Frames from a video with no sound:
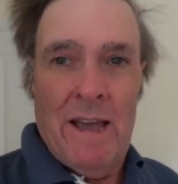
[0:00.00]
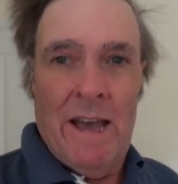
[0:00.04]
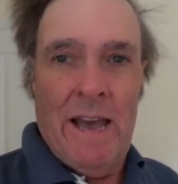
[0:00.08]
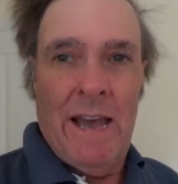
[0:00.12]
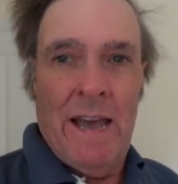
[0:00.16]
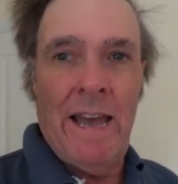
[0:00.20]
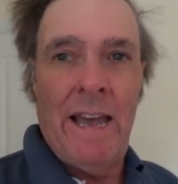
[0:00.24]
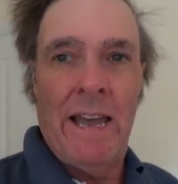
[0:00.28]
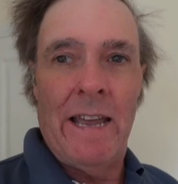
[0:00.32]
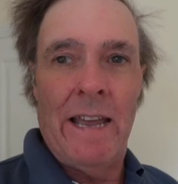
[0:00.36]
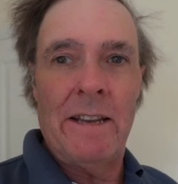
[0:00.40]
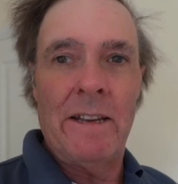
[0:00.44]

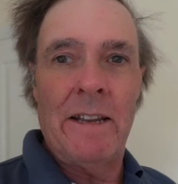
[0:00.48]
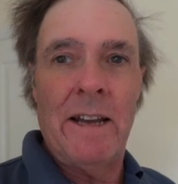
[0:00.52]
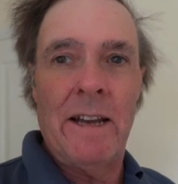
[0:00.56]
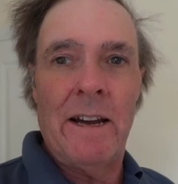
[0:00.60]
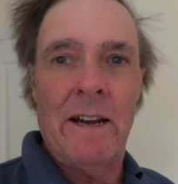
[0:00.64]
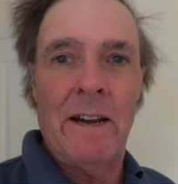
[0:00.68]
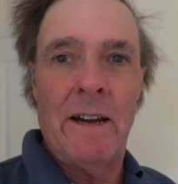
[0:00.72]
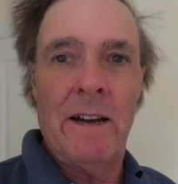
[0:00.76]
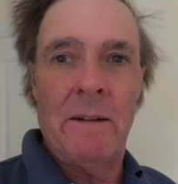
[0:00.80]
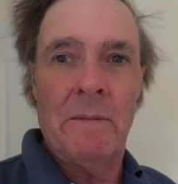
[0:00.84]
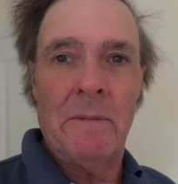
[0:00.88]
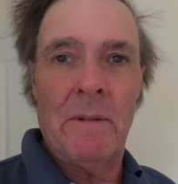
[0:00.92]
and
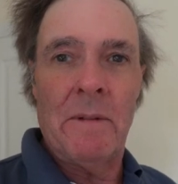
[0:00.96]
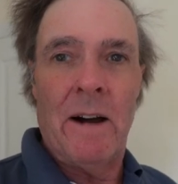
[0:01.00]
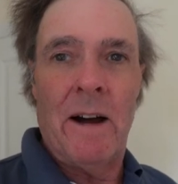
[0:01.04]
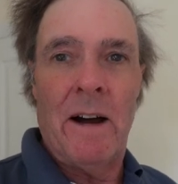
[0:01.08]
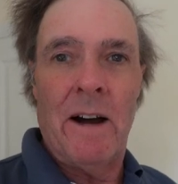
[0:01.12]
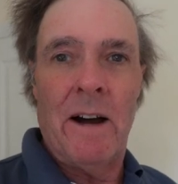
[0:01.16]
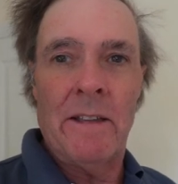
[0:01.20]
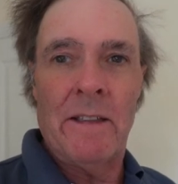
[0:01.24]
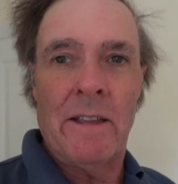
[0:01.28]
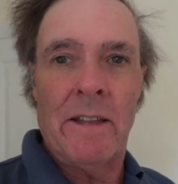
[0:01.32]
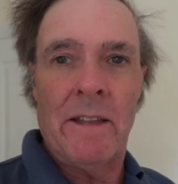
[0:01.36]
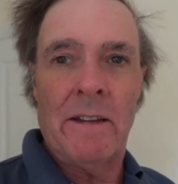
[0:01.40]

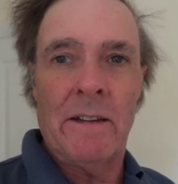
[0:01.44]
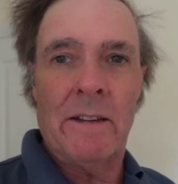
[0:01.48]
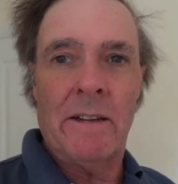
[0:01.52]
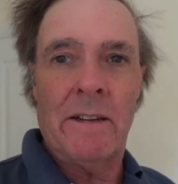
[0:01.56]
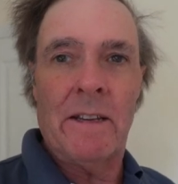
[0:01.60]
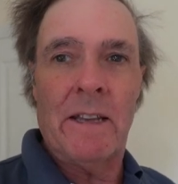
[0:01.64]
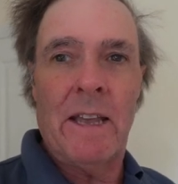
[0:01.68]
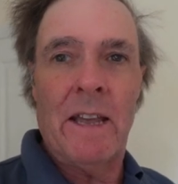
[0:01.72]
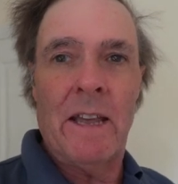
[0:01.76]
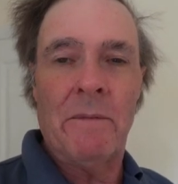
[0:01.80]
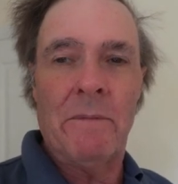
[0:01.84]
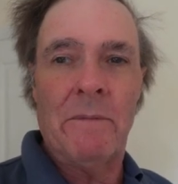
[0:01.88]
either
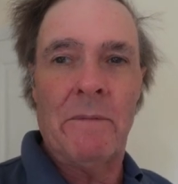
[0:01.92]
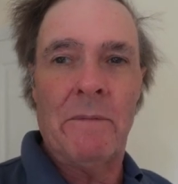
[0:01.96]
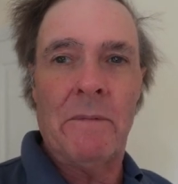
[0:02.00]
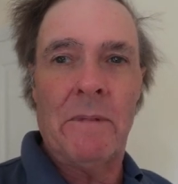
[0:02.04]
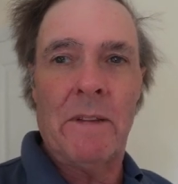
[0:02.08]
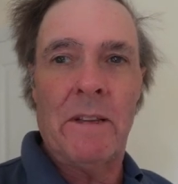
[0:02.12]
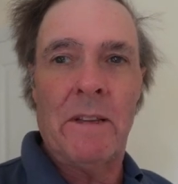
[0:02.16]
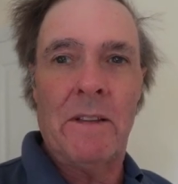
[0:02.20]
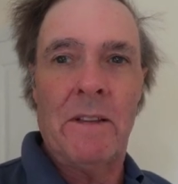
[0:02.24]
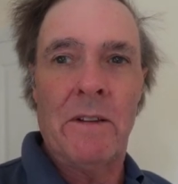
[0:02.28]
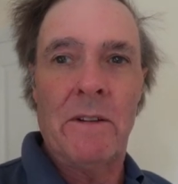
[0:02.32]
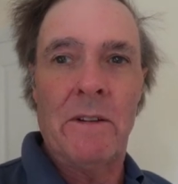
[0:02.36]

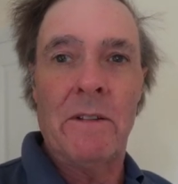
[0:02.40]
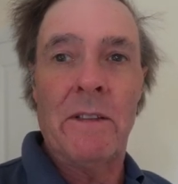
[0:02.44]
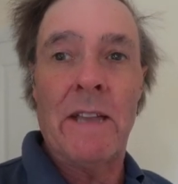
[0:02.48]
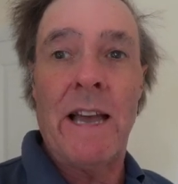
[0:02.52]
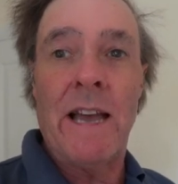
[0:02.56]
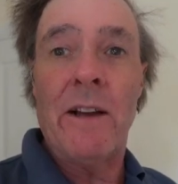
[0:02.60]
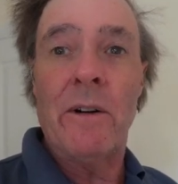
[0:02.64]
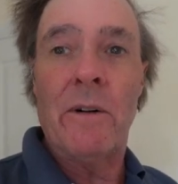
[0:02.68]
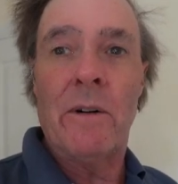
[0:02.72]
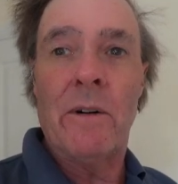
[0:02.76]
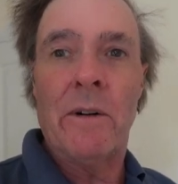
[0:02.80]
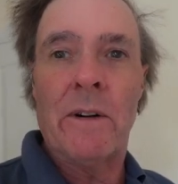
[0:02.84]
do
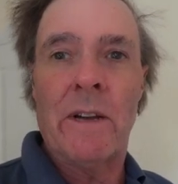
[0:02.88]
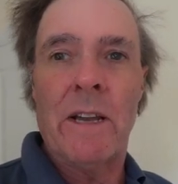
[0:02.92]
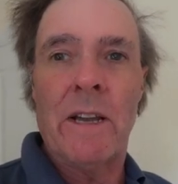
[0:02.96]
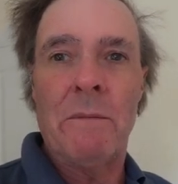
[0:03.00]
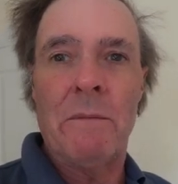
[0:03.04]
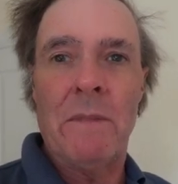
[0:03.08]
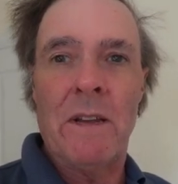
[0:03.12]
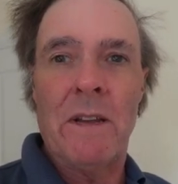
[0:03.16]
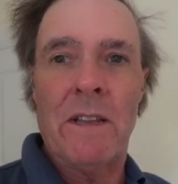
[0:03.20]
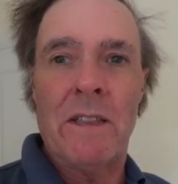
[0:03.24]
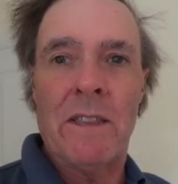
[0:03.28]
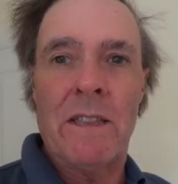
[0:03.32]
that or give
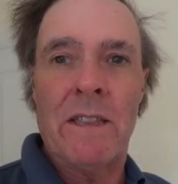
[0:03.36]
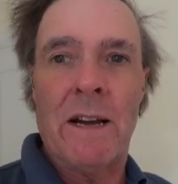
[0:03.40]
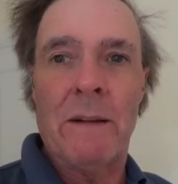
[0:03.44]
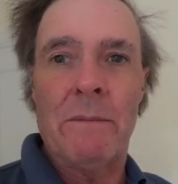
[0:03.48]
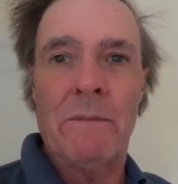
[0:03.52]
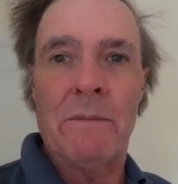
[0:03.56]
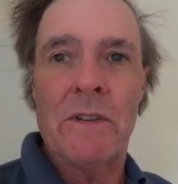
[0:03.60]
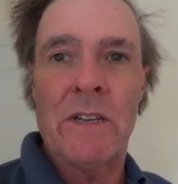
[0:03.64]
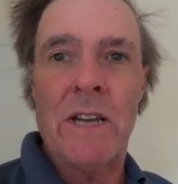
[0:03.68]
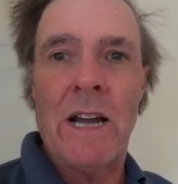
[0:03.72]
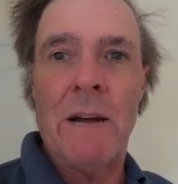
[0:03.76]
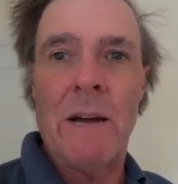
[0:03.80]
me a
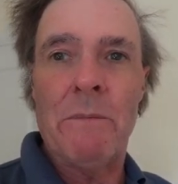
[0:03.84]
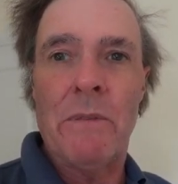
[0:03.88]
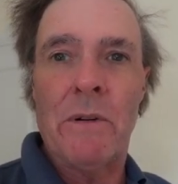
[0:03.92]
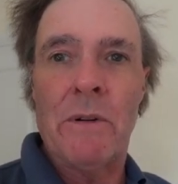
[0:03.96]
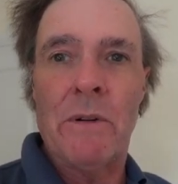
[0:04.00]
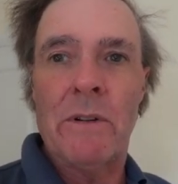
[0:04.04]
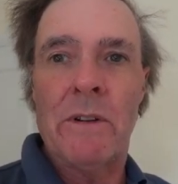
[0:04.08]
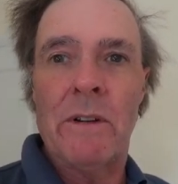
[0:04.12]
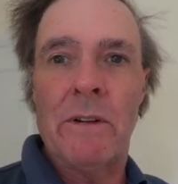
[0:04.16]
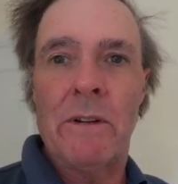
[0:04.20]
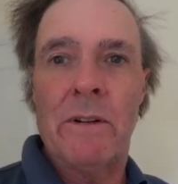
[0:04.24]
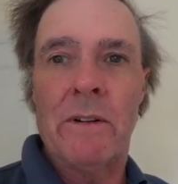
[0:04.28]
thumbs up,
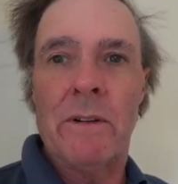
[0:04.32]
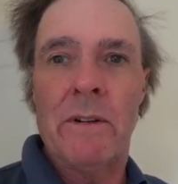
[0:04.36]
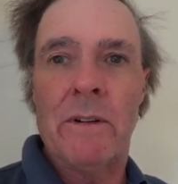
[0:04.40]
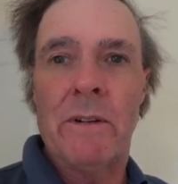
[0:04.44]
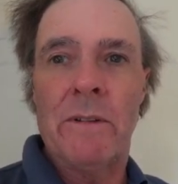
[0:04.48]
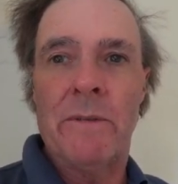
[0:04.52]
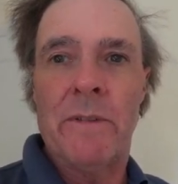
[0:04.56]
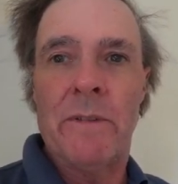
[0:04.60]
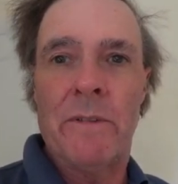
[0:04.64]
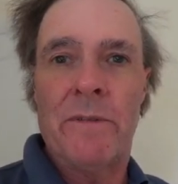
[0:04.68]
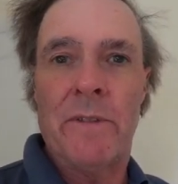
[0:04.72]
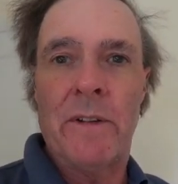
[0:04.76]
or
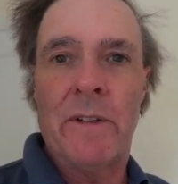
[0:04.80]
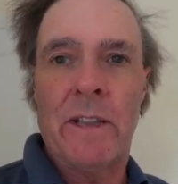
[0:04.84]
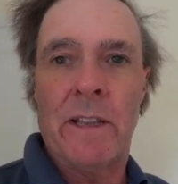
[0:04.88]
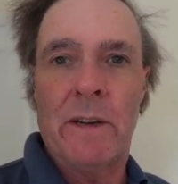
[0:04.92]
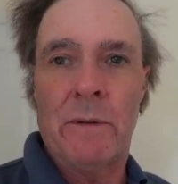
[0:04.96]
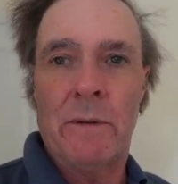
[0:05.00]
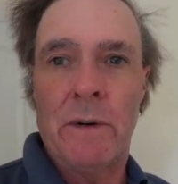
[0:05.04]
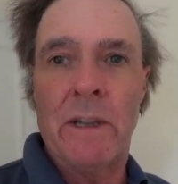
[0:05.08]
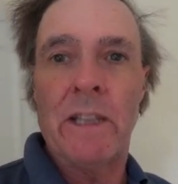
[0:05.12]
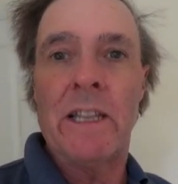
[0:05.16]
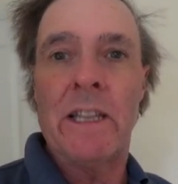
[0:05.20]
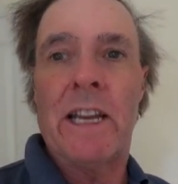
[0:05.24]
if you're
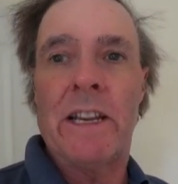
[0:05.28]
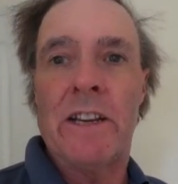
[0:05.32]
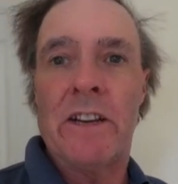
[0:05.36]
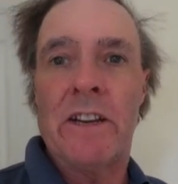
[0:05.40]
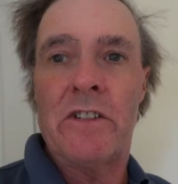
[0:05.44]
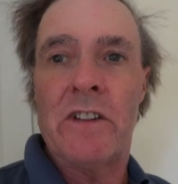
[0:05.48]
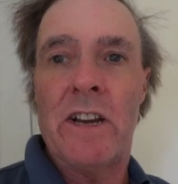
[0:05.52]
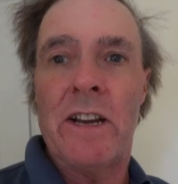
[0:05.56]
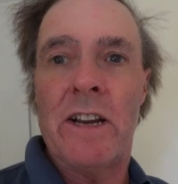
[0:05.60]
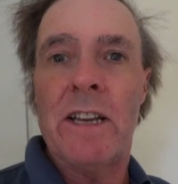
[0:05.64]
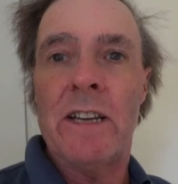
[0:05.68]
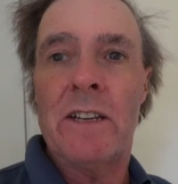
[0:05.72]
feeling really
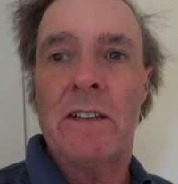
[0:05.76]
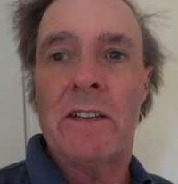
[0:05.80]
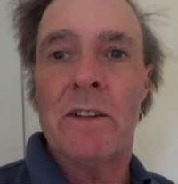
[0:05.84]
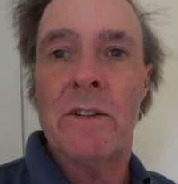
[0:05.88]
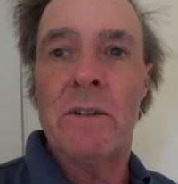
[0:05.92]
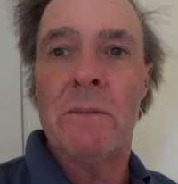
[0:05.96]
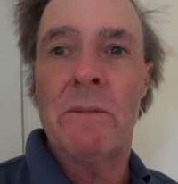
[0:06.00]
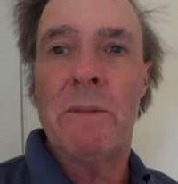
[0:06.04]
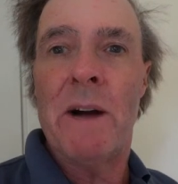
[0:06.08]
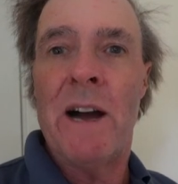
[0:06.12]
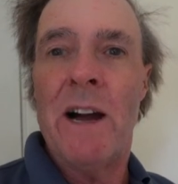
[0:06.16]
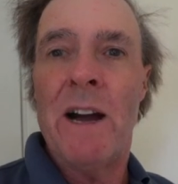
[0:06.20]
energetic,
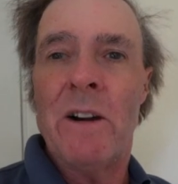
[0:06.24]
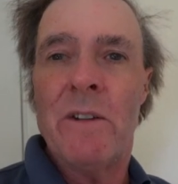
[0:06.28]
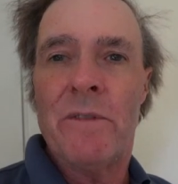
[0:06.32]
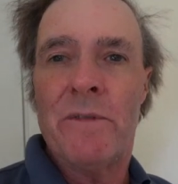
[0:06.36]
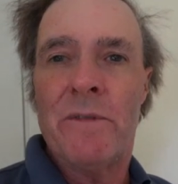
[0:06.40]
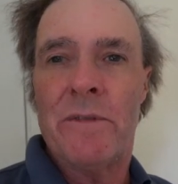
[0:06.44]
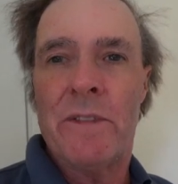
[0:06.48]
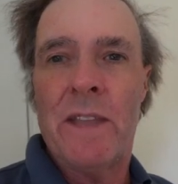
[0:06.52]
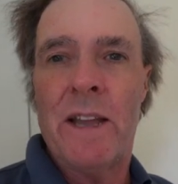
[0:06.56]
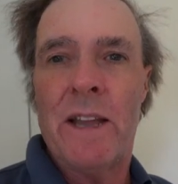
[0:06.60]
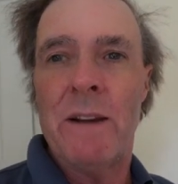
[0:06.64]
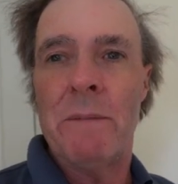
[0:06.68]
do
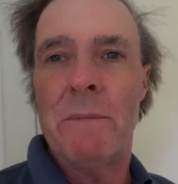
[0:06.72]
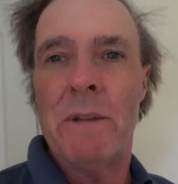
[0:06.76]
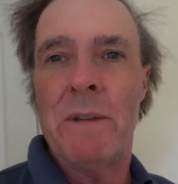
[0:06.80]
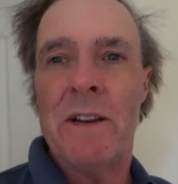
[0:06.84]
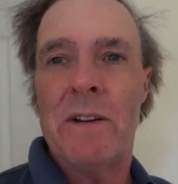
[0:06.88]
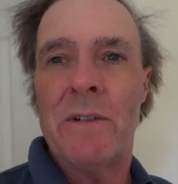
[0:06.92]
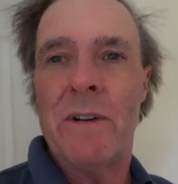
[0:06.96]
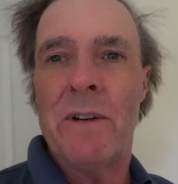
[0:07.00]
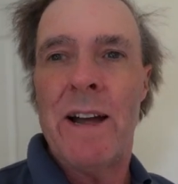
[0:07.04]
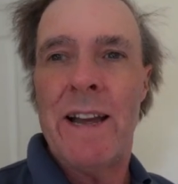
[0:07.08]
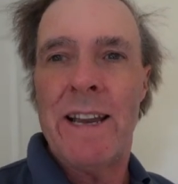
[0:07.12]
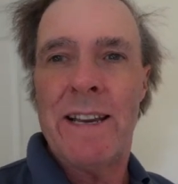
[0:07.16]
both. That'd be
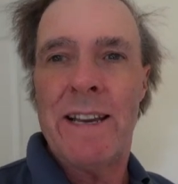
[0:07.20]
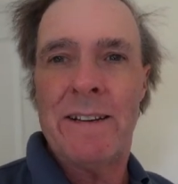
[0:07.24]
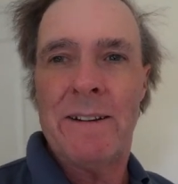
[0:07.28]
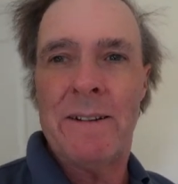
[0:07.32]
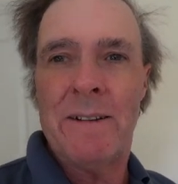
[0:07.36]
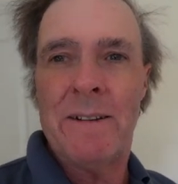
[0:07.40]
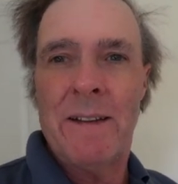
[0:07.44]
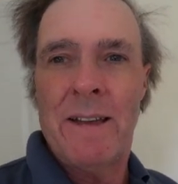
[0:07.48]
great.